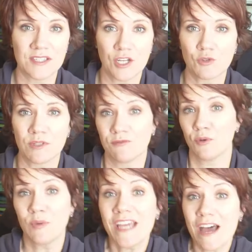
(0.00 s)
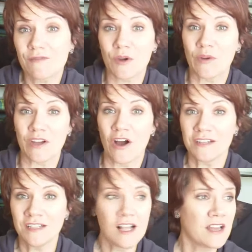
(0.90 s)
the schedule of what we have going
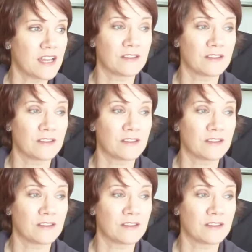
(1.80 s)
on.